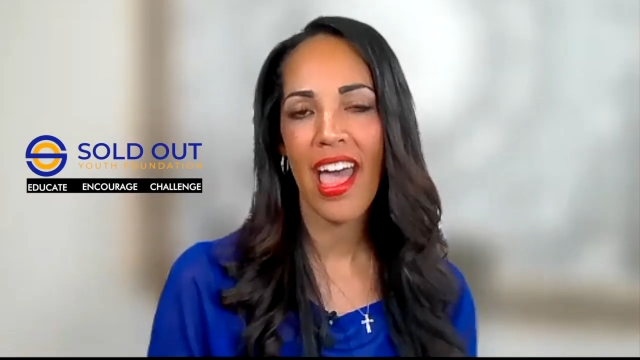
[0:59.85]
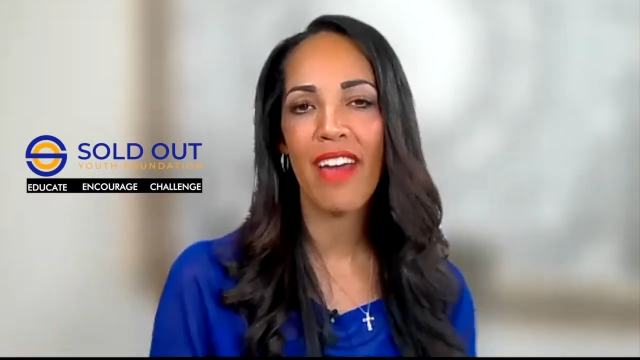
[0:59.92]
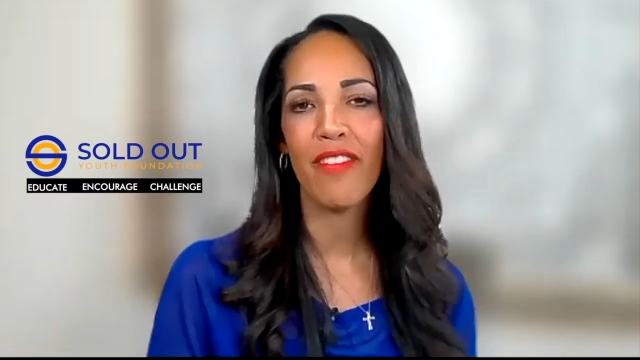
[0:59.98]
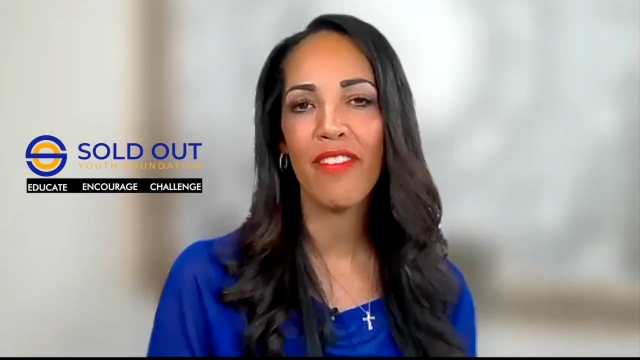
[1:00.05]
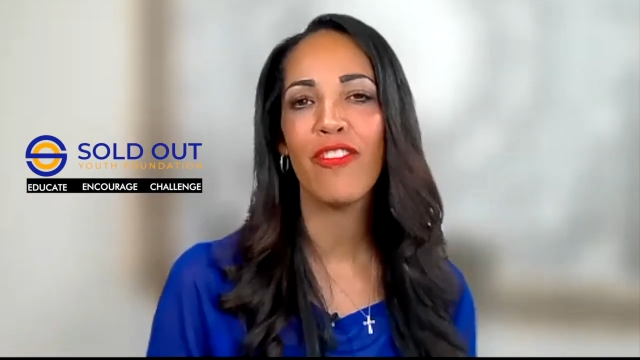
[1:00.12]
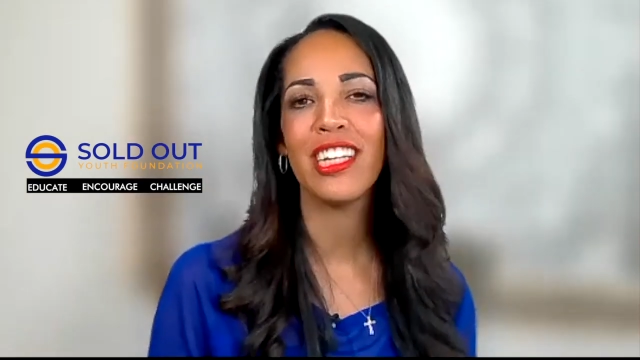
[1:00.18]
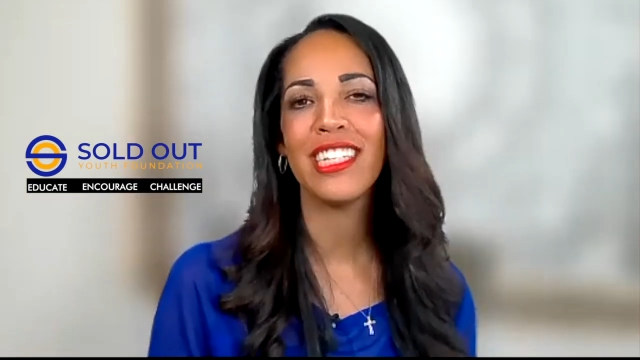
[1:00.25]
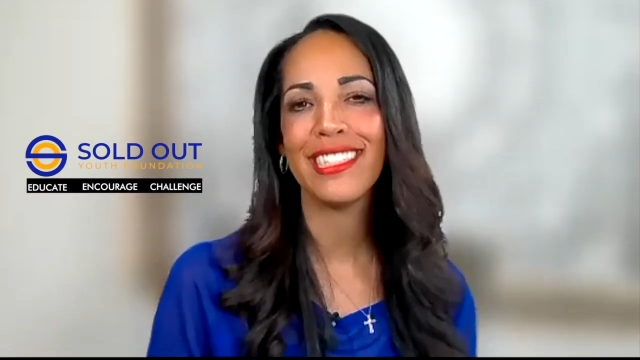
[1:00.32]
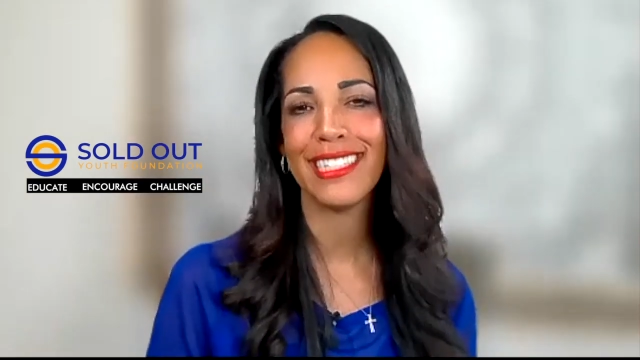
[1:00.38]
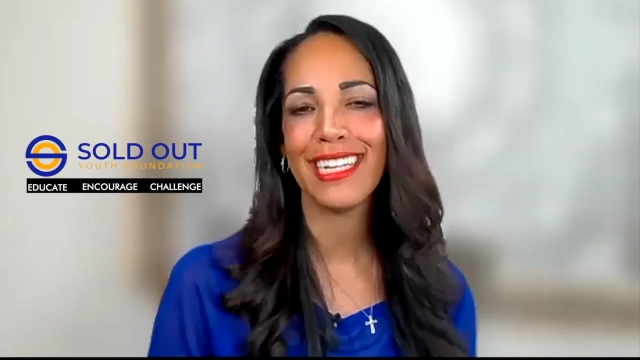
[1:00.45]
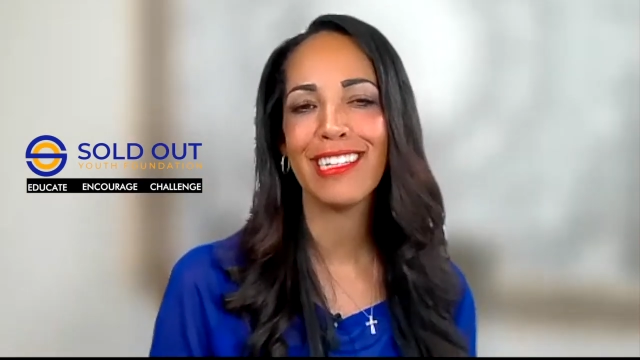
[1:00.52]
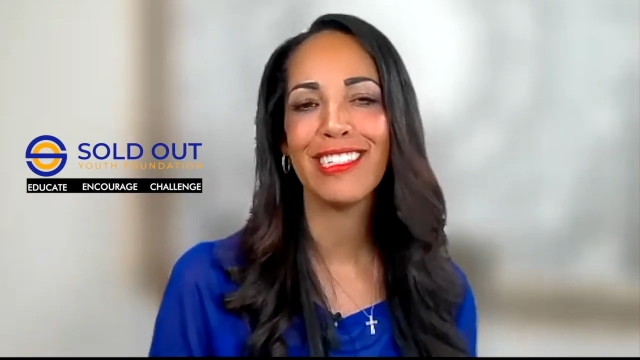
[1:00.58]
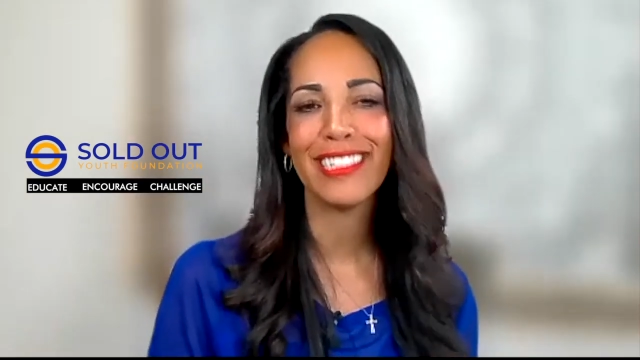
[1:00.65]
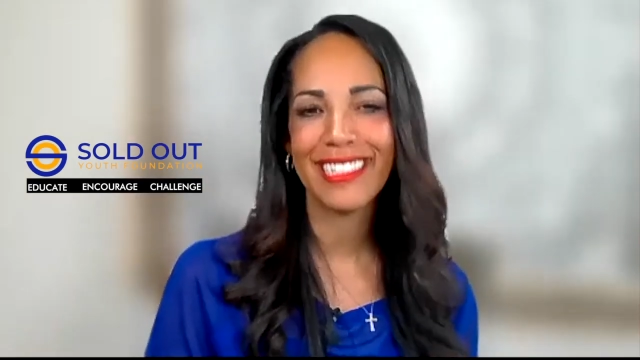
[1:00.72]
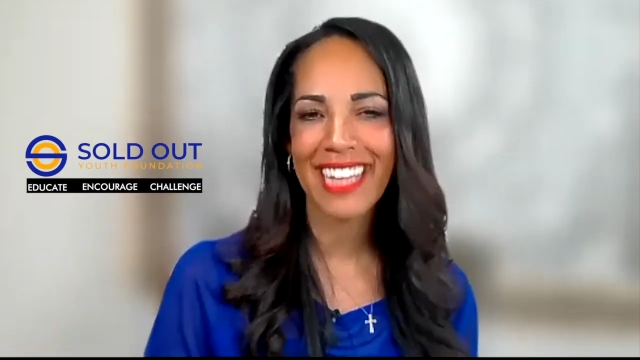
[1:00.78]
every
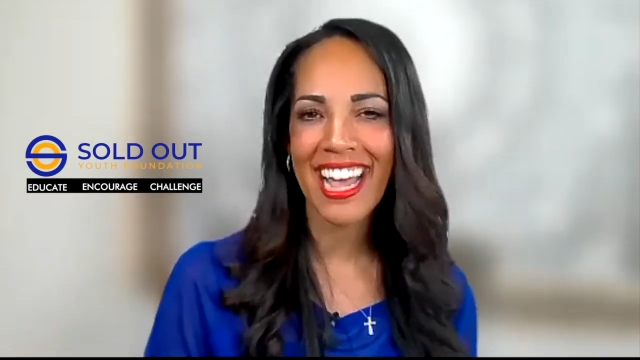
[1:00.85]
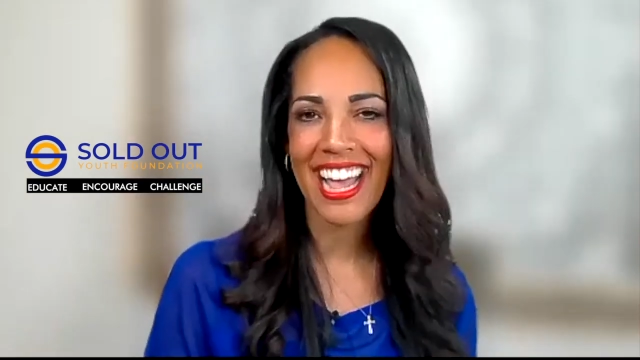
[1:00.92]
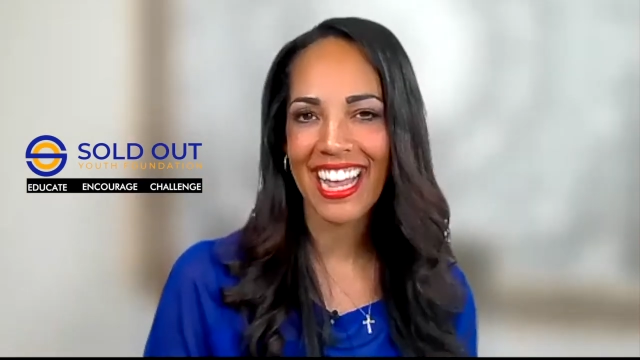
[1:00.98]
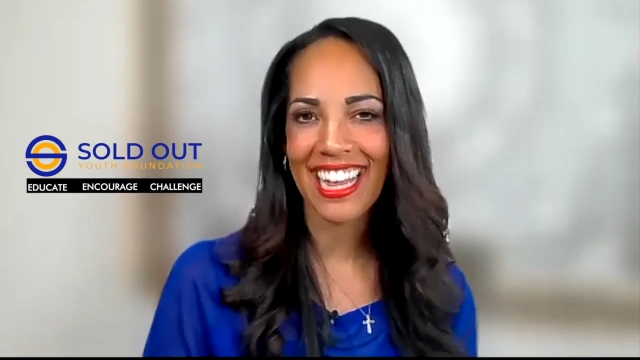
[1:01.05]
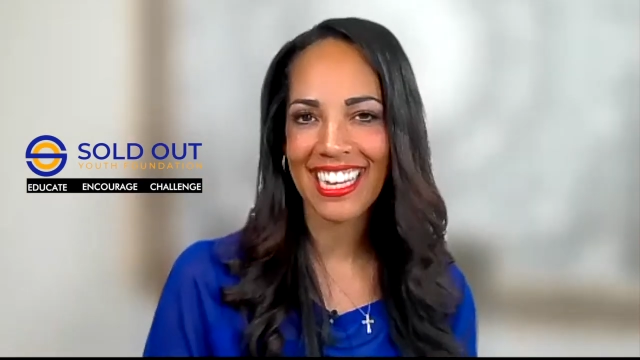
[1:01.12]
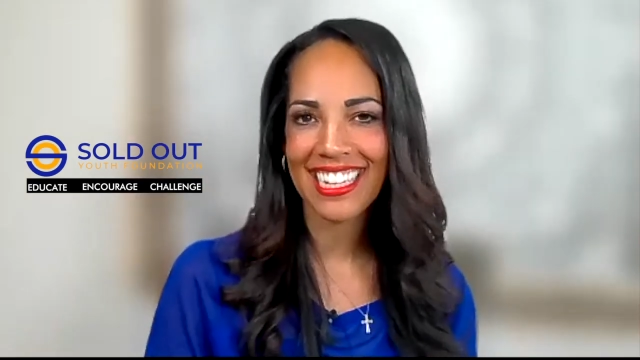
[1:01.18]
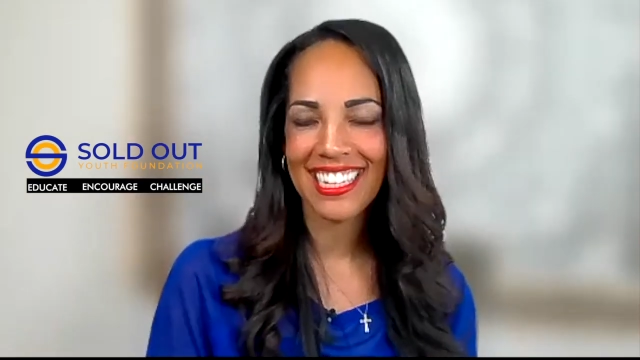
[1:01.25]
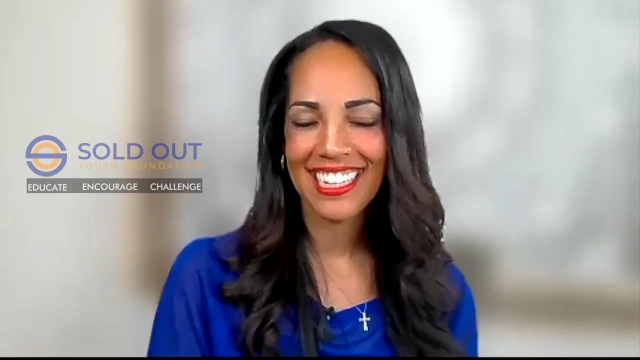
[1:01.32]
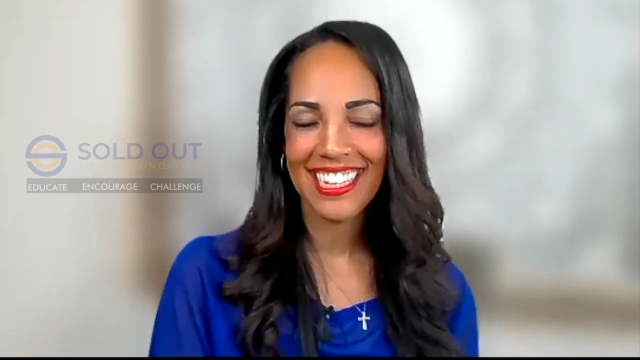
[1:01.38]
single day.